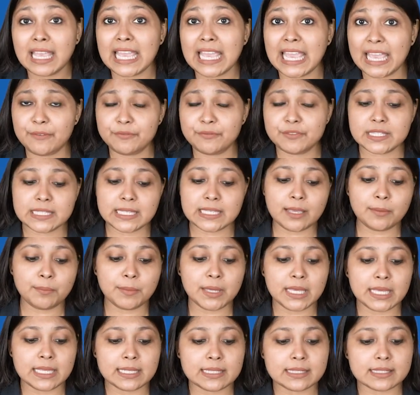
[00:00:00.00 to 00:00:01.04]
FC
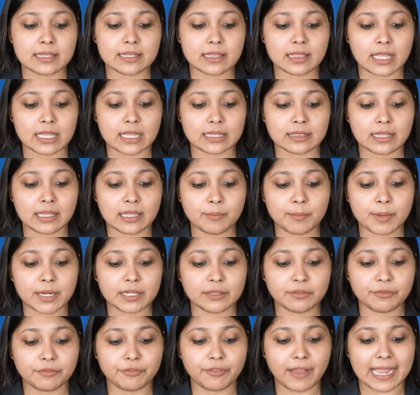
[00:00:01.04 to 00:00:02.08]
means nothing
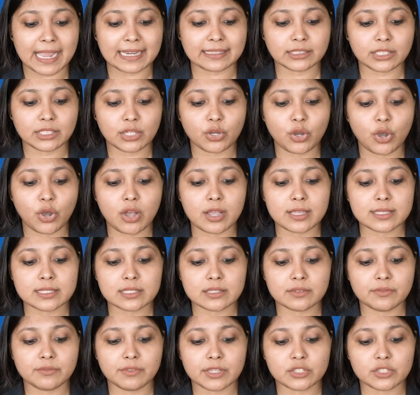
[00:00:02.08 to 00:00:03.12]
but factor
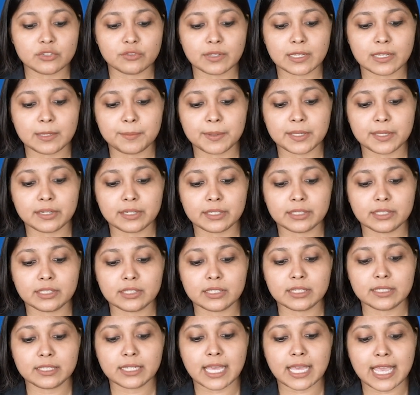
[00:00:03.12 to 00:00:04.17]
cost which will be
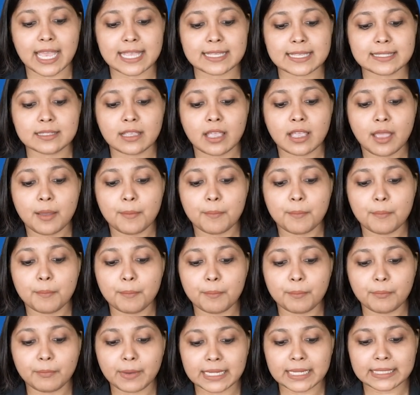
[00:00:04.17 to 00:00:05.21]
returned as
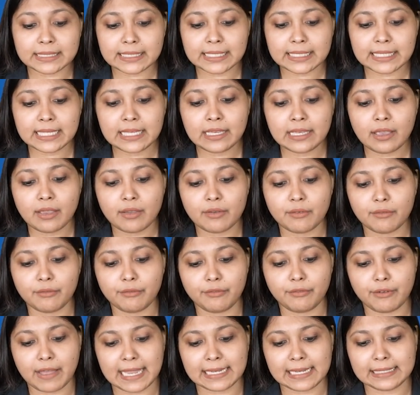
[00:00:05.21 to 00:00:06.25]
money
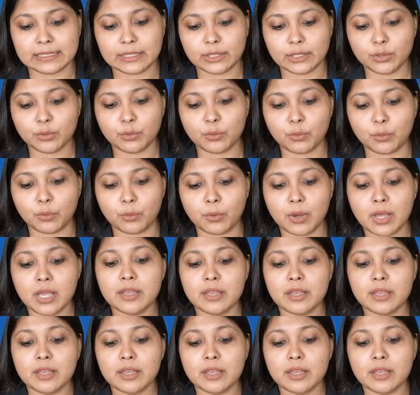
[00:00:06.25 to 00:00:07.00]
value.